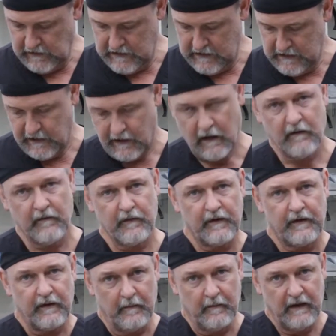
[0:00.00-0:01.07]
line over
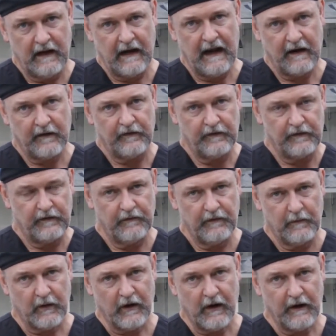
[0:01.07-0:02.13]
to the mid-axis of
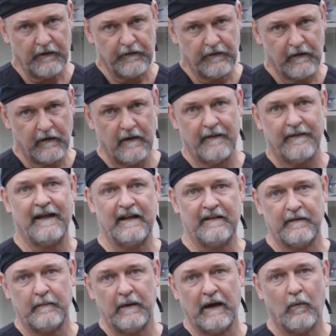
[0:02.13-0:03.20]
your breast, that's
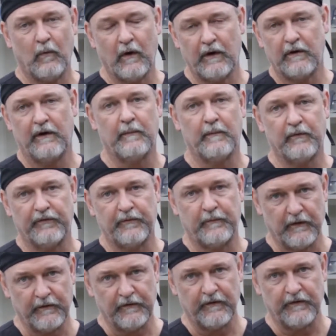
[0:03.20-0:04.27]
about where your nipple is
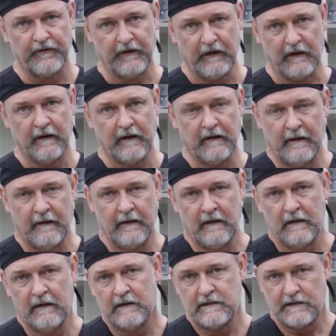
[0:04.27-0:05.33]
supposed to sit.
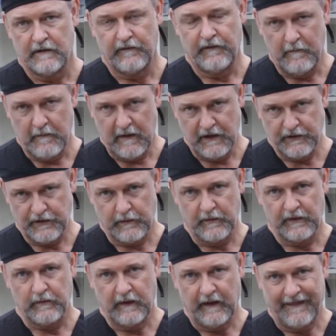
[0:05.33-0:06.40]
So if you measure
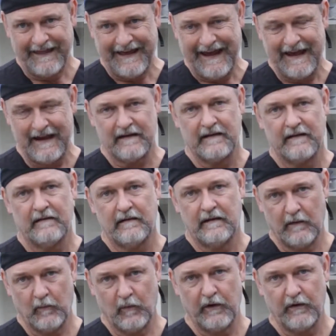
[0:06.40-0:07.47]
between that
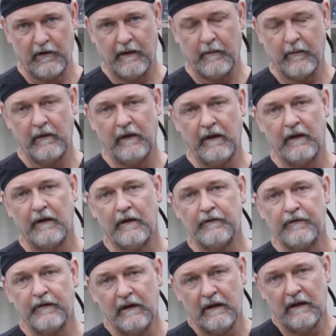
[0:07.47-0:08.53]
and where your nipple
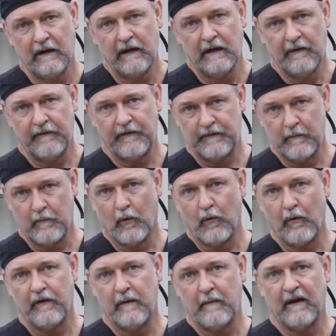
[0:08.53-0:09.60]
is, if it's more
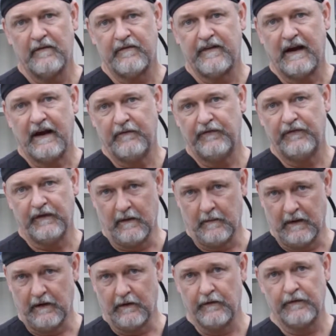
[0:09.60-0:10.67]
than about 5
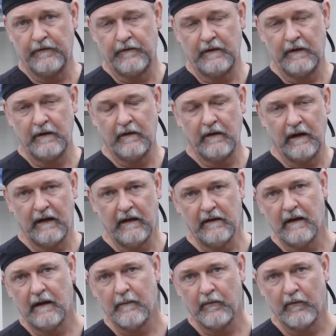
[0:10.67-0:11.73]
centimeters, then you're going to end
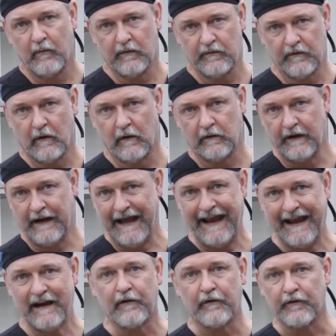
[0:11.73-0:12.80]
up with what's called an
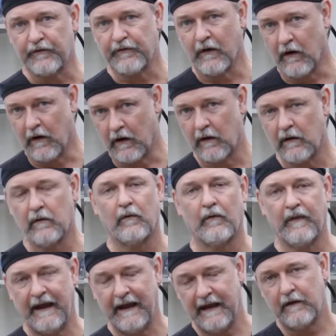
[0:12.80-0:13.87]
anchor scar, or
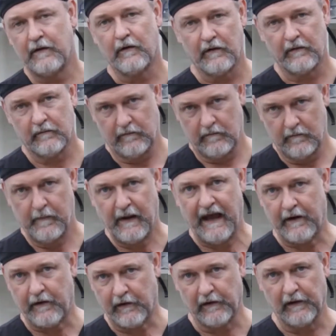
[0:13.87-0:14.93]
the anchor
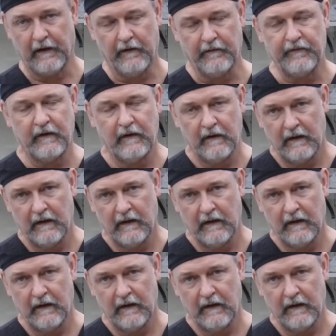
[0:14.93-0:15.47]
pattern lift,